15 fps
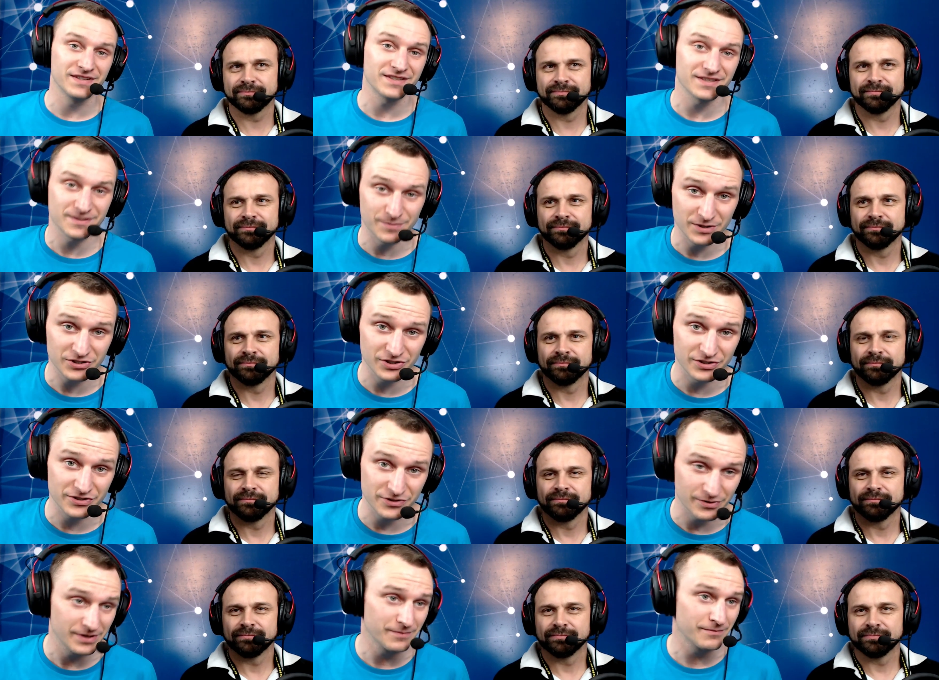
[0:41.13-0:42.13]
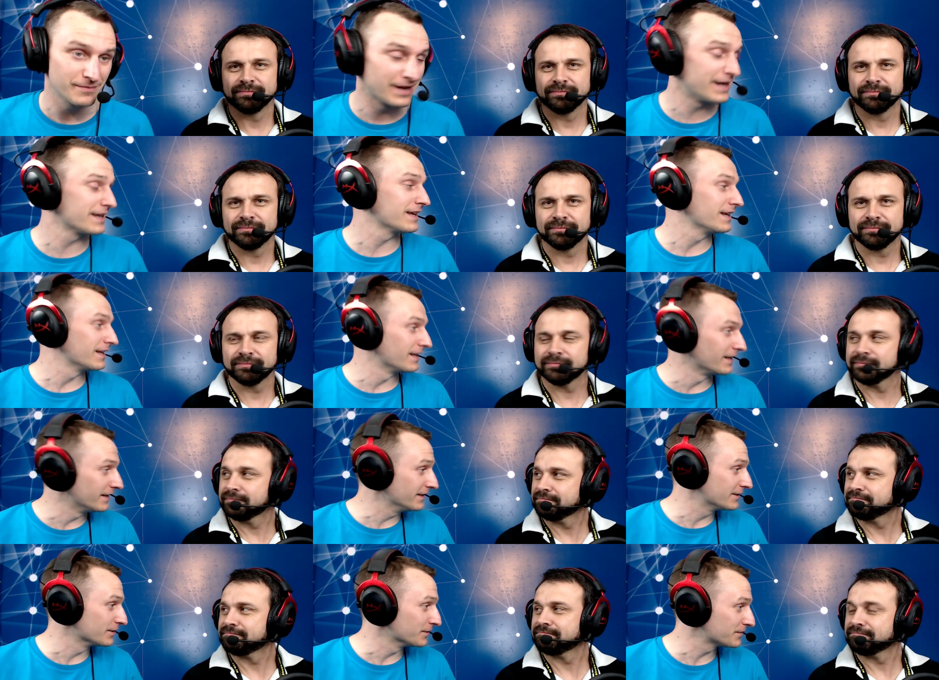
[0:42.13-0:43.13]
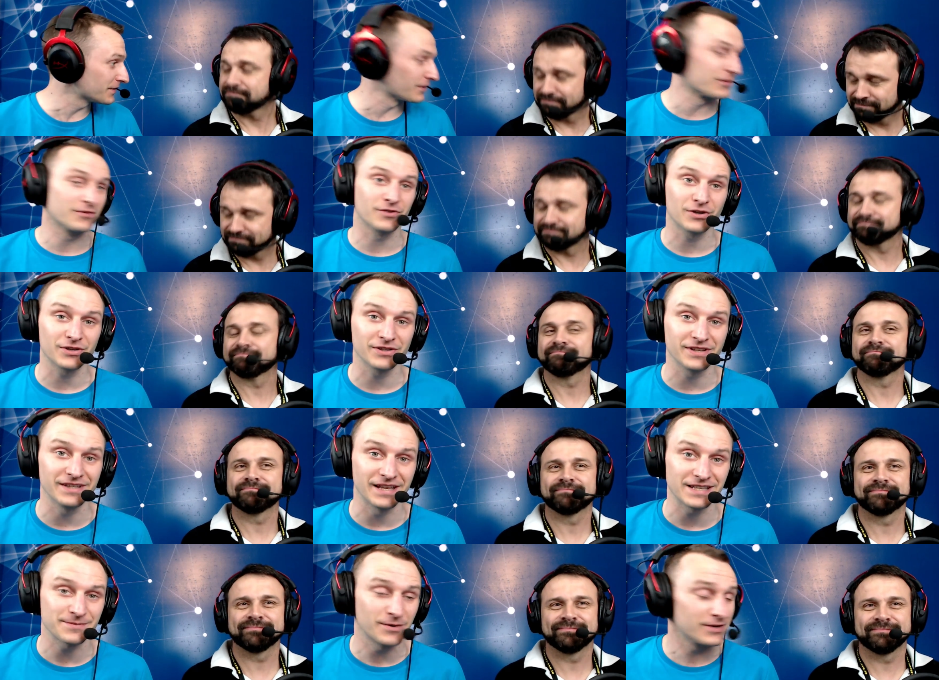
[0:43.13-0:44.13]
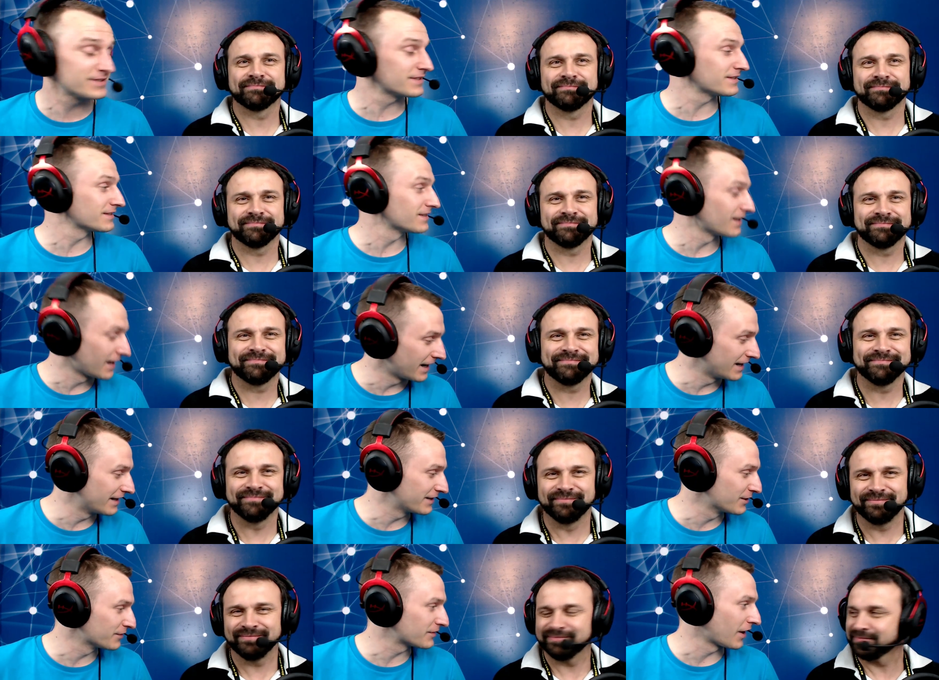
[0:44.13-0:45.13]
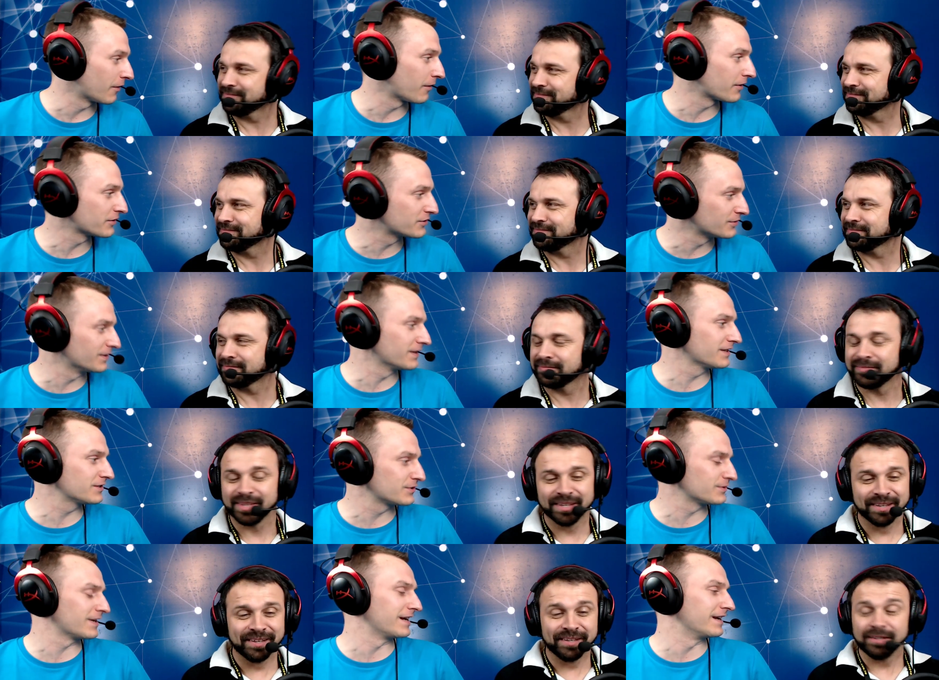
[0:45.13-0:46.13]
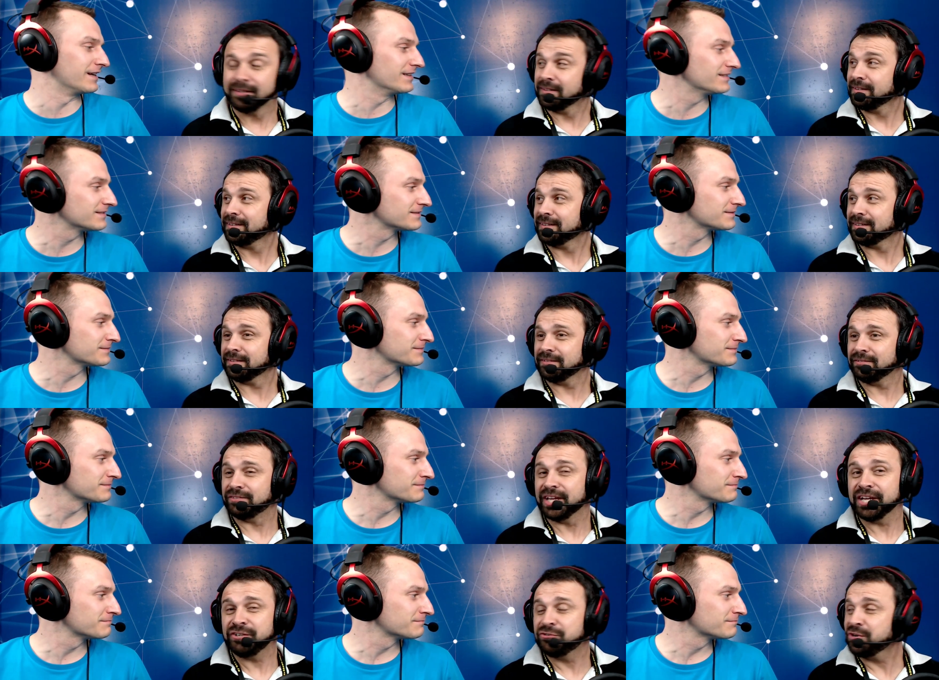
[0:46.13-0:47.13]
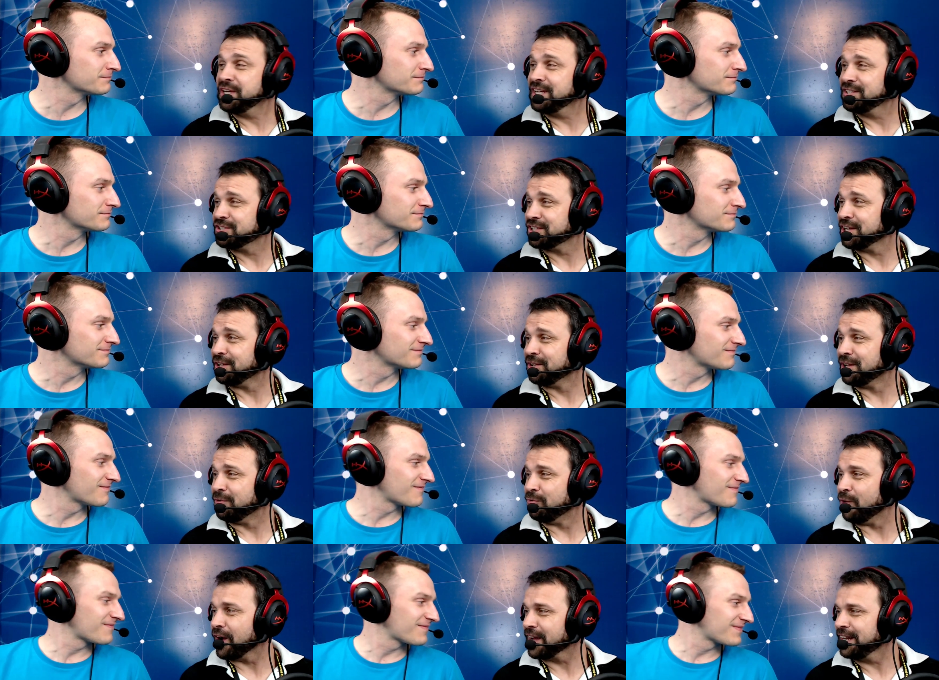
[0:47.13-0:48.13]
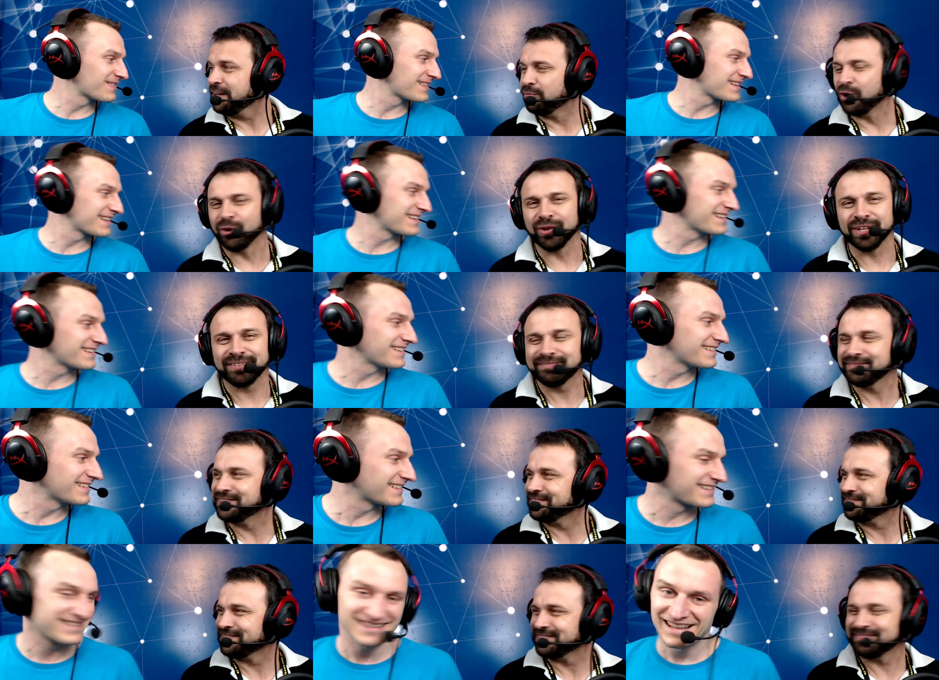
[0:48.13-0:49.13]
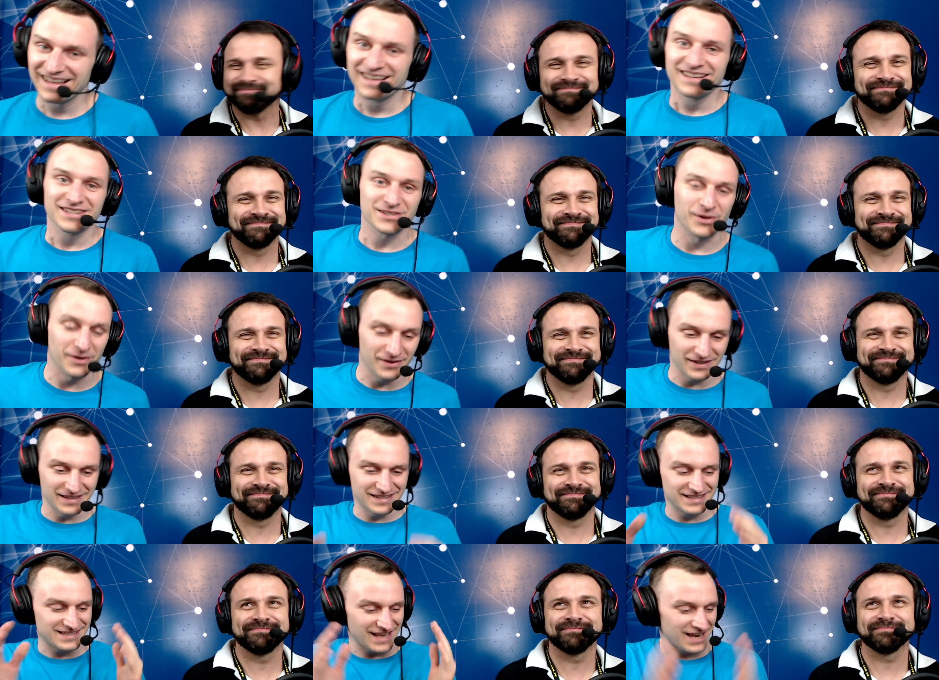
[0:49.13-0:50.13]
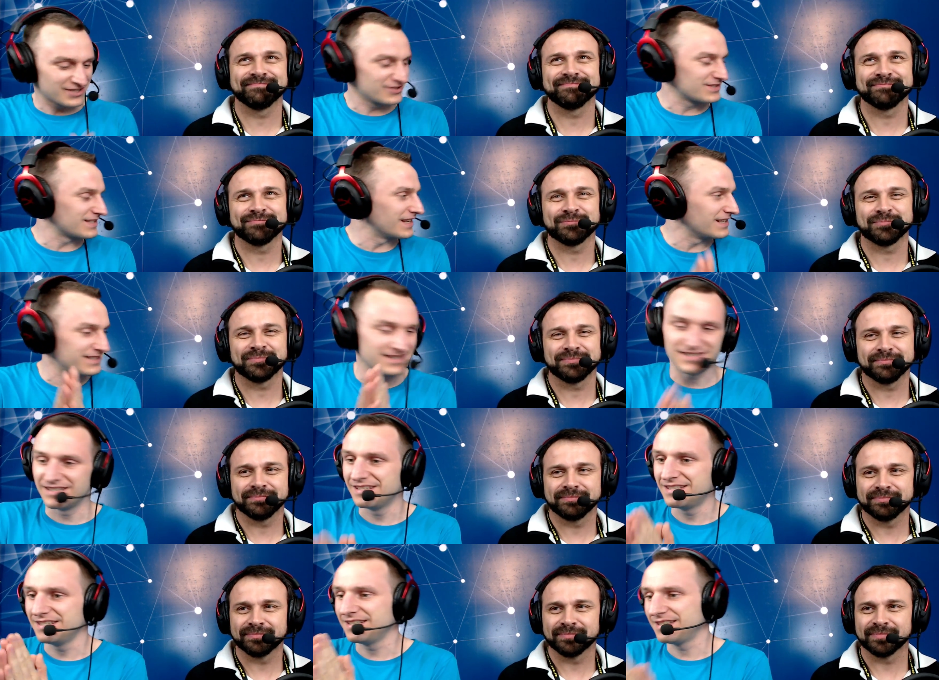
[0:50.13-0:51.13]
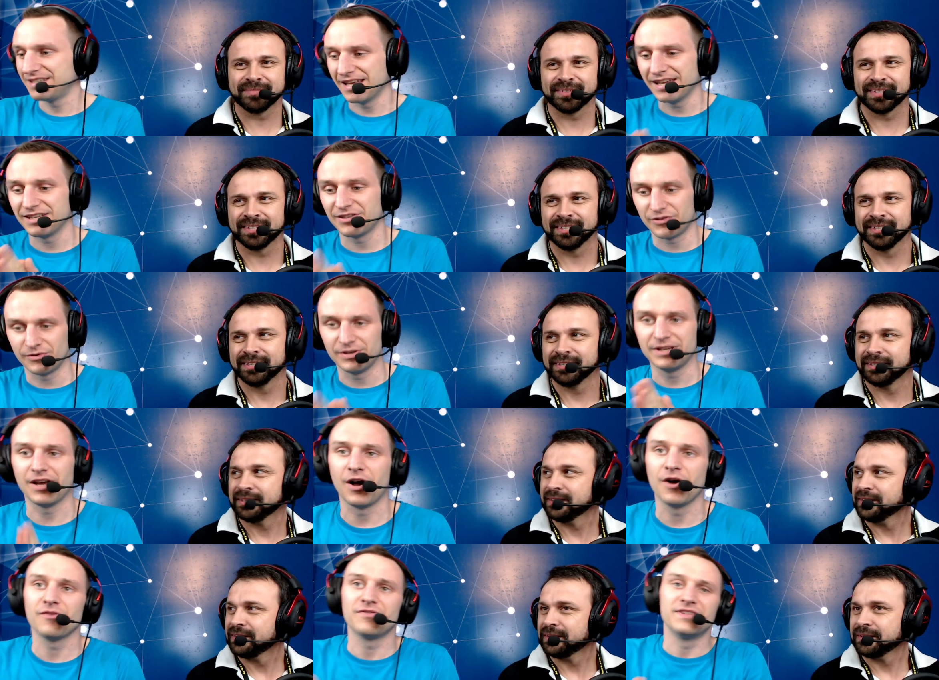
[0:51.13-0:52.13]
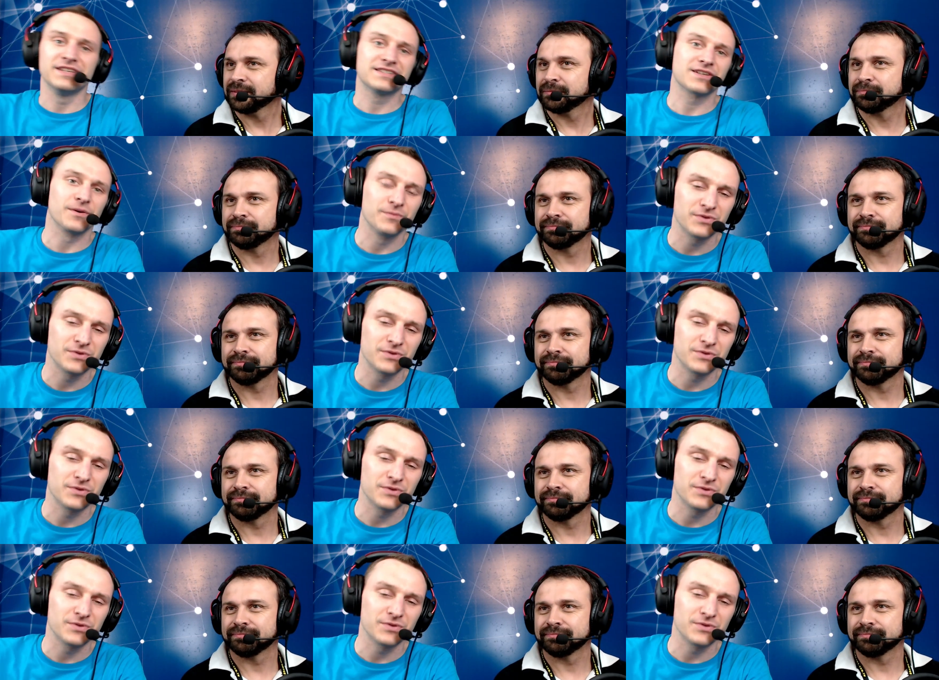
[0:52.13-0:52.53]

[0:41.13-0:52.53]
Speaker 1: this special stream by Leeghofd, our overclocking expert. Hey Leeghofd, how are you doing today?
Speaker 2: Day 3 still uh, rocking and rolling.
Speaker 1: So it is actually say this is day three of this